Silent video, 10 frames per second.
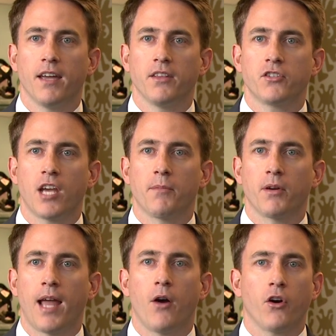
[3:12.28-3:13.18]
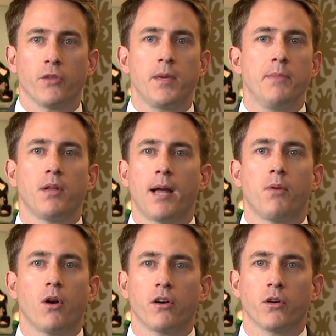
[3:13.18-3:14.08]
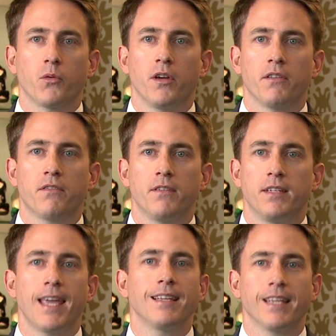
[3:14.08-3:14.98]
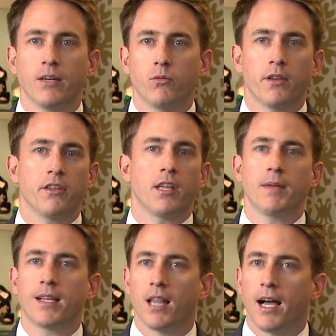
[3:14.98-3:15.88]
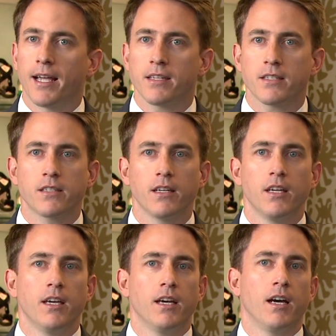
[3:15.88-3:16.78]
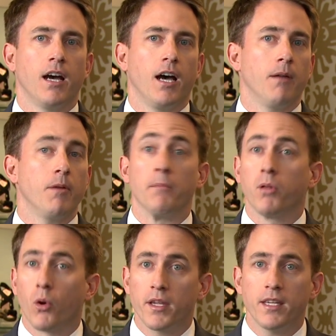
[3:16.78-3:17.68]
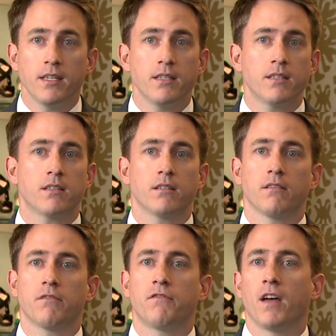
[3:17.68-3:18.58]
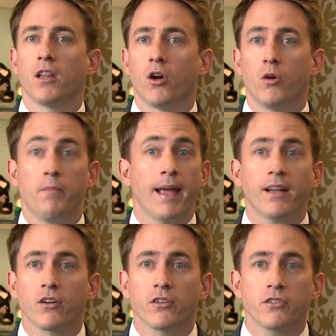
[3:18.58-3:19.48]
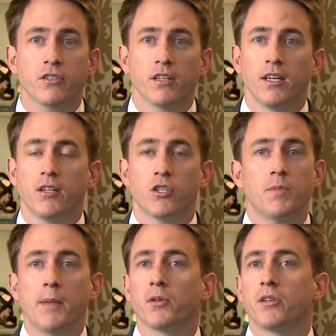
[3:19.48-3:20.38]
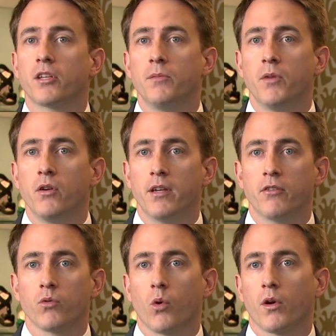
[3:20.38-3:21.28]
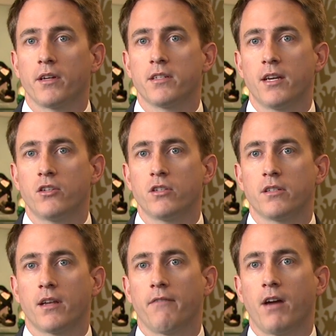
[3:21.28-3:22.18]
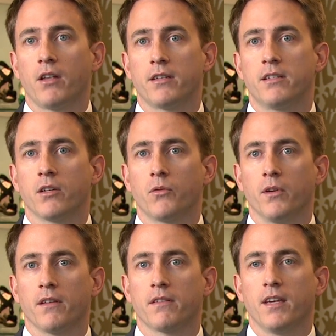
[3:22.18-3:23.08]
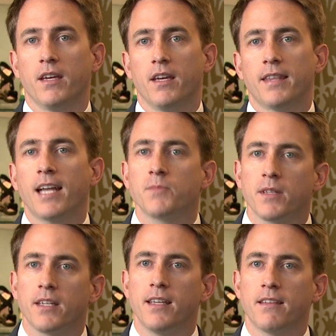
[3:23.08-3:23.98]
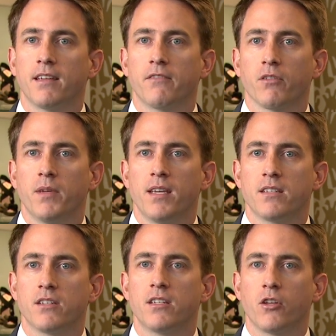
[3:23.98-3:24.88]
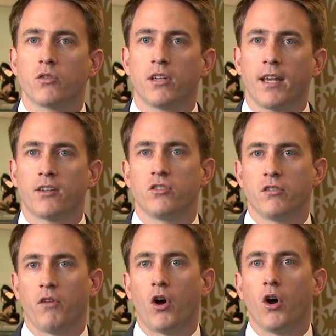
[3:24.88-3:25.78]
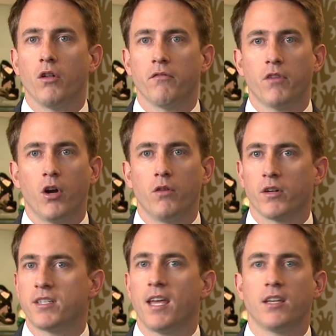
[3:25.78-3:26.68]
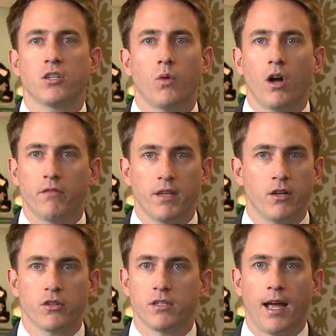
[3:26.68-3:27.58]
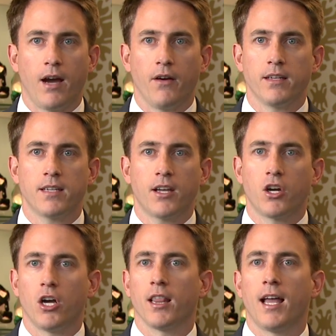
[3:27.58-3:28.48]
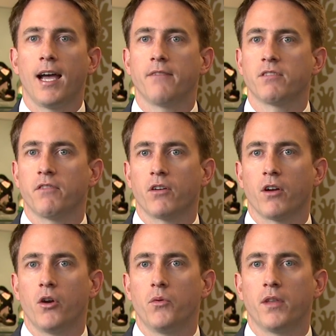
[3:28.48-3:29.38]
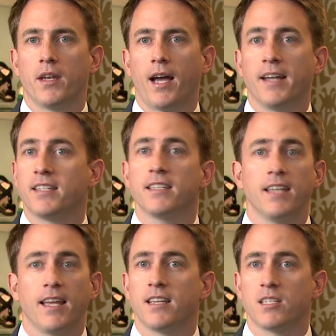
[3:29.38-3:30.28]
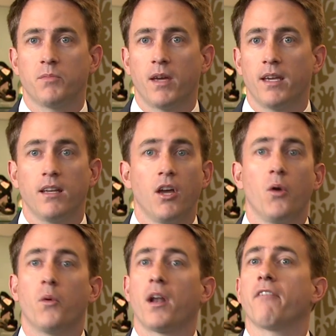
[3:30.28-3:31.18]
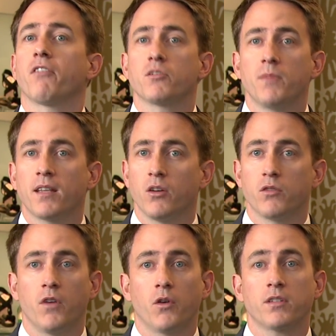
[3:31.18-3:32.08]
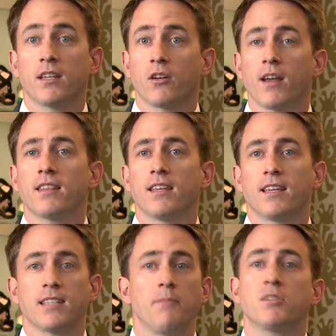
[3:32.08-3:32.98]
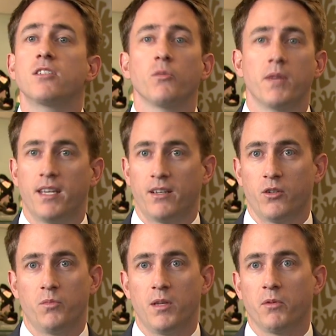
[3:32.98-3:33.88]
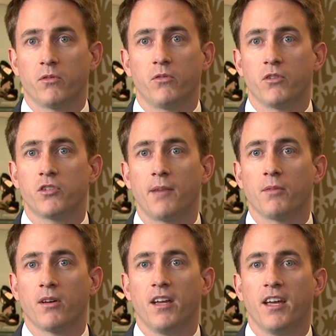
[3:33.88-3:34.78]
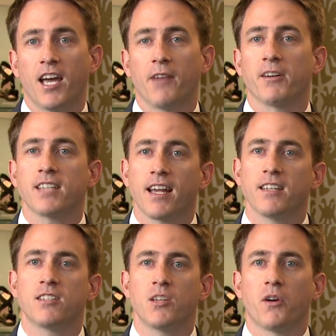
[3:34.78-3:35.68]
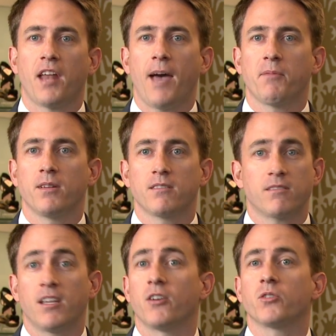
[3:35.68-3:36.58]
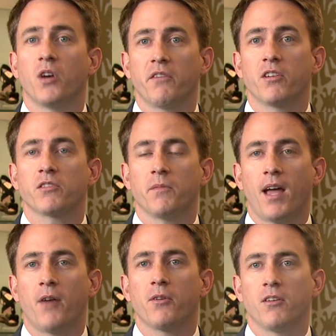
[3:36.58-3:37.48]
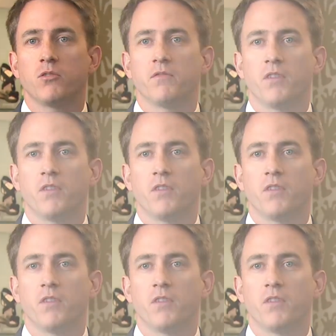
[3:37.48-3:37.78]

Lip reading: at the Chamber now are the people I partner with daily, whether they be clients, employees, fellow bankers, just people in the community through organizations that I volunteer with. That's been the neat thing for me, is to see those connections evolve over 10, 12 years now and take on lives of their own that I didn't anticipate when I first met those folks. And the great thing is I'm still meeting new people through the Chamber, and I'm excited to see what happens 10 or 12 years from now with those